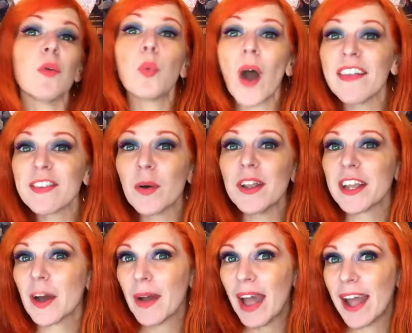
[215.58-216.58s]
was going to
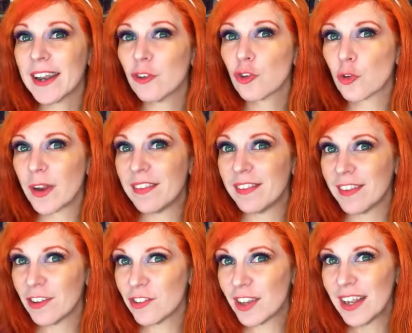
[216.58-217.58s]
go ahead and
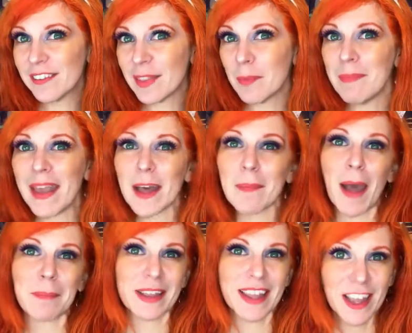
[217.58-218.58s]
transition into the makeup
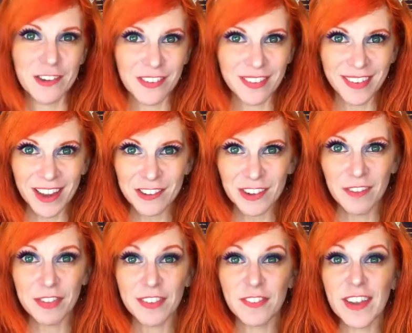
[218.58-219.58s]
application section
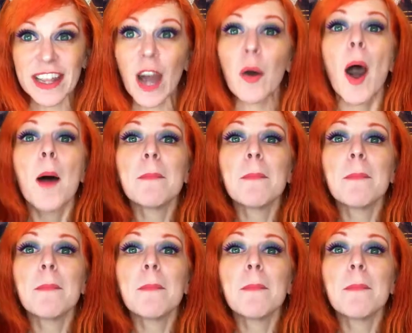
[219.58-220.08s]
of this video,